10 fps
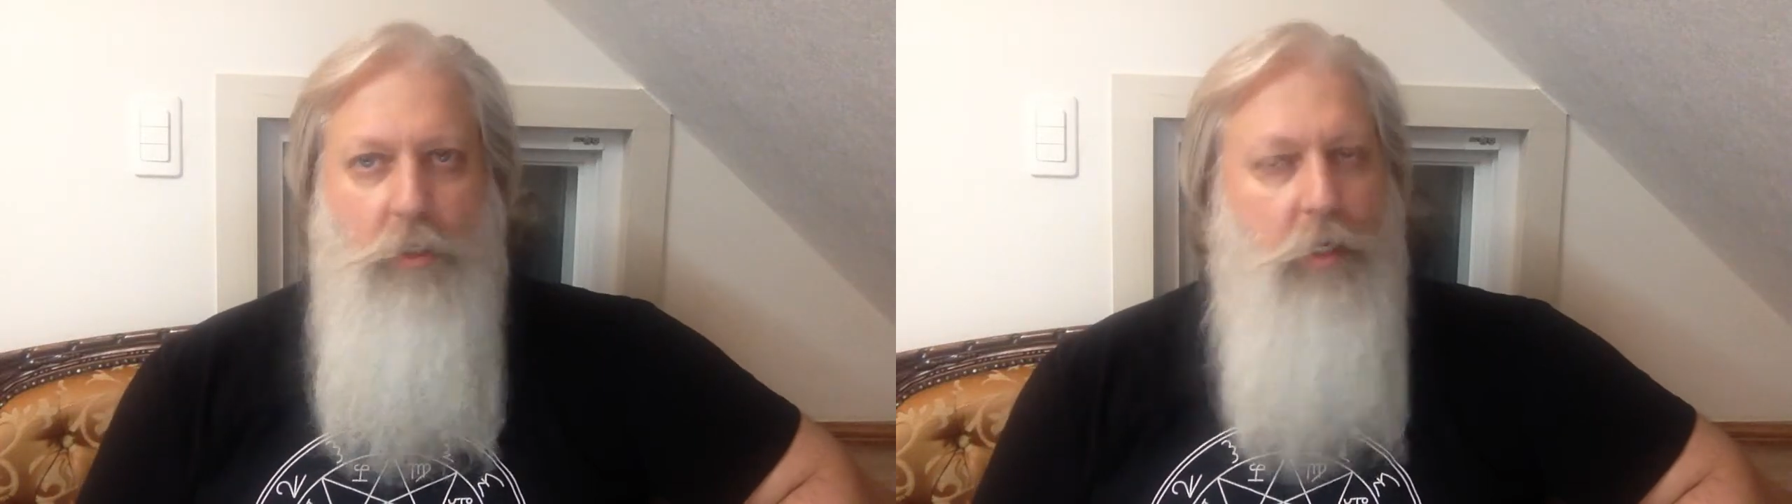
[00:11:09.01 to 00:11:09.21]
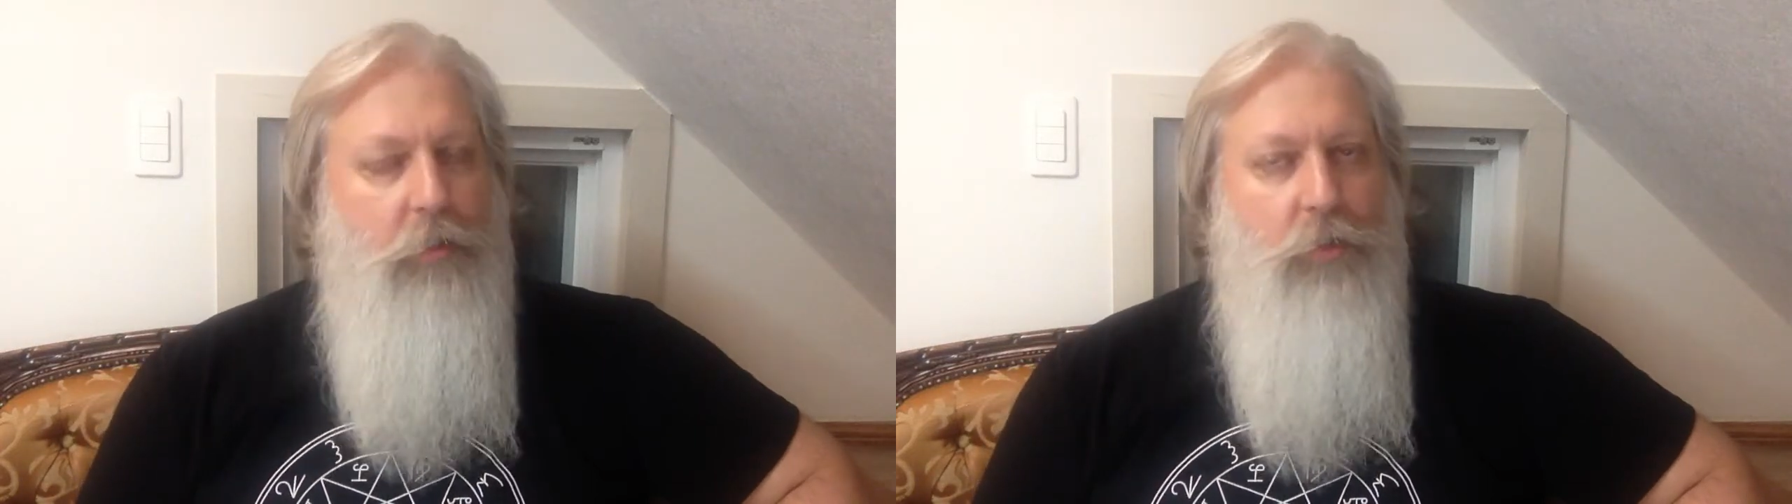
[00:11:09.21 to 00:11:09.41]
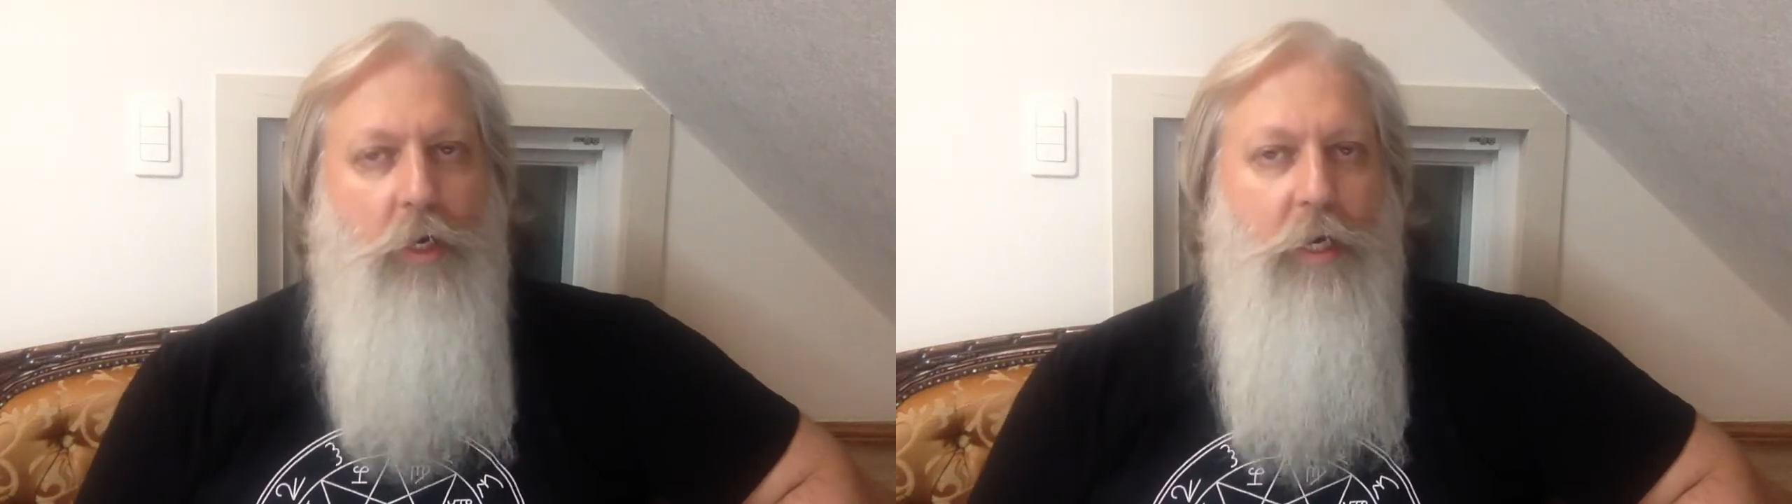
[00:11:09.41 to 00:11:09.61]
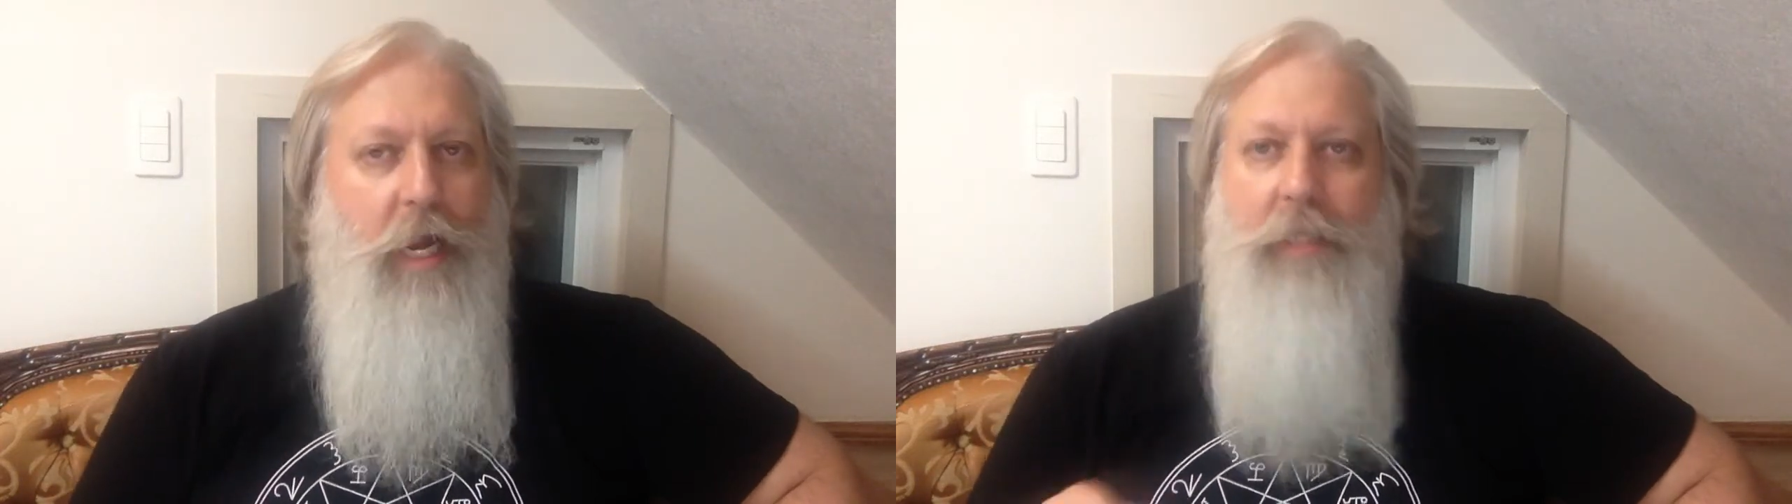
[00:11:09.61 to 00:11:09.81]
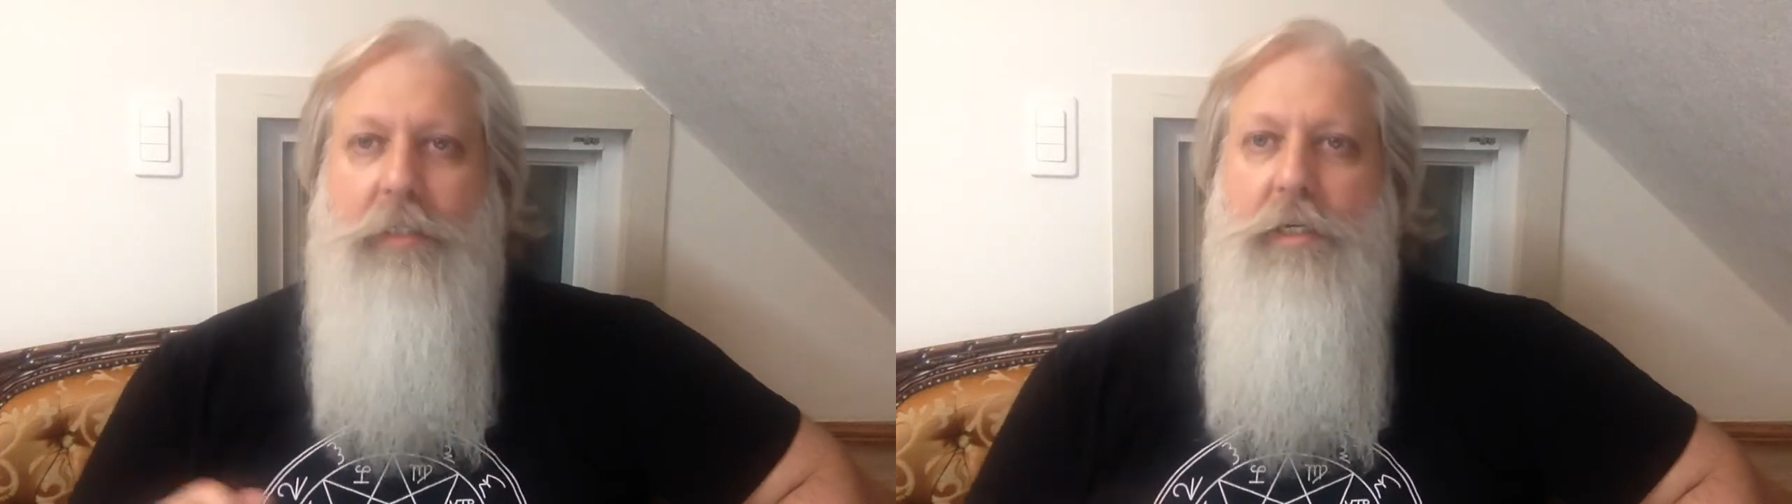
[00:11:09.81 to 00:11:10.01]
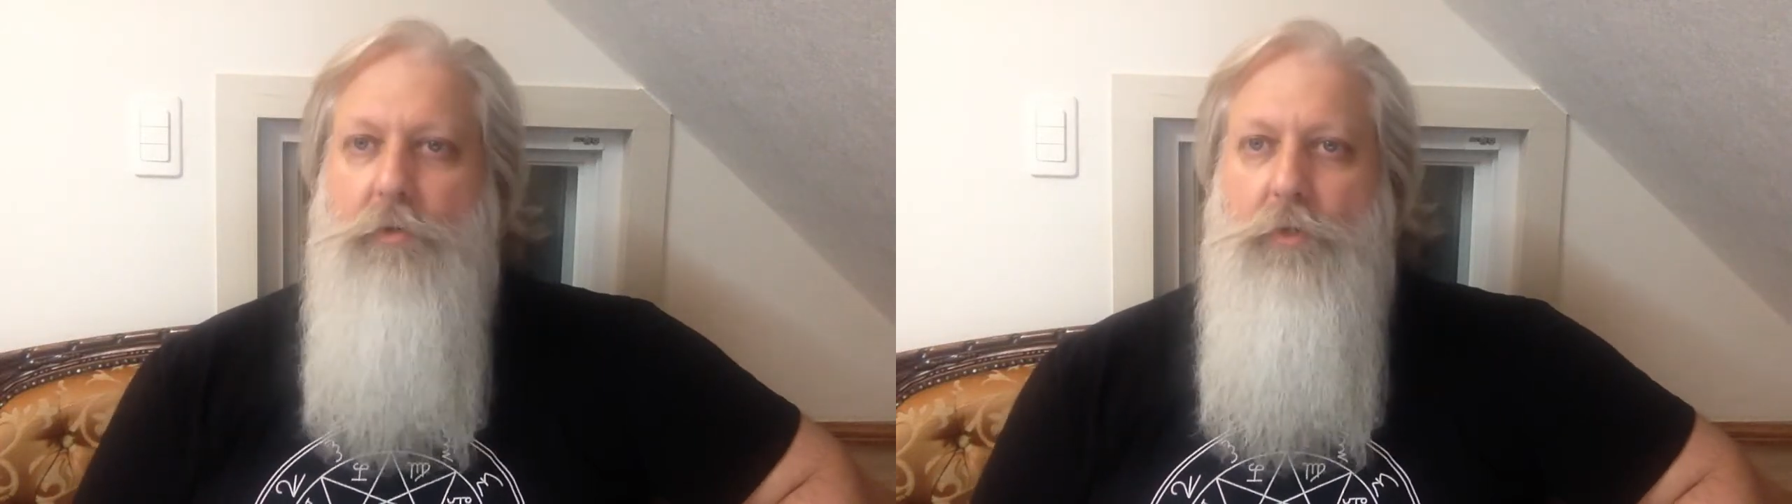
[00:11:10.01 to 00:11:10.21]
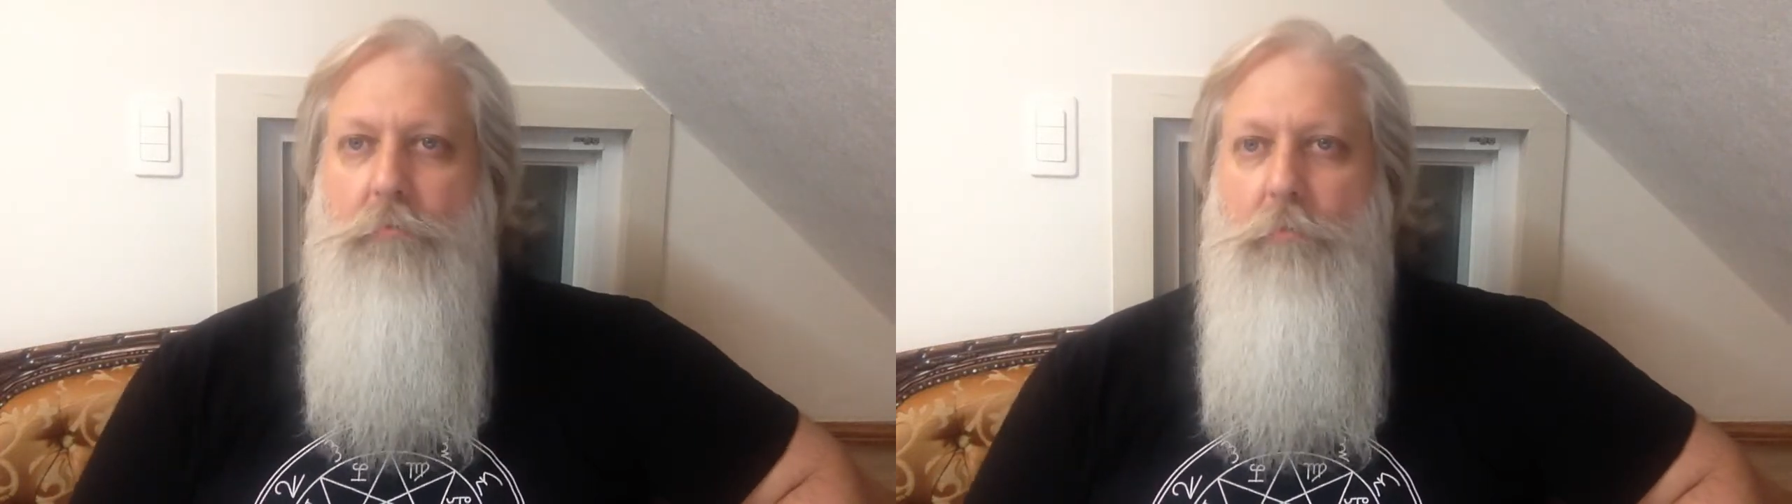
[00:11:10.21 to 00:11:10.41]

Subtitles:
and I try not to use it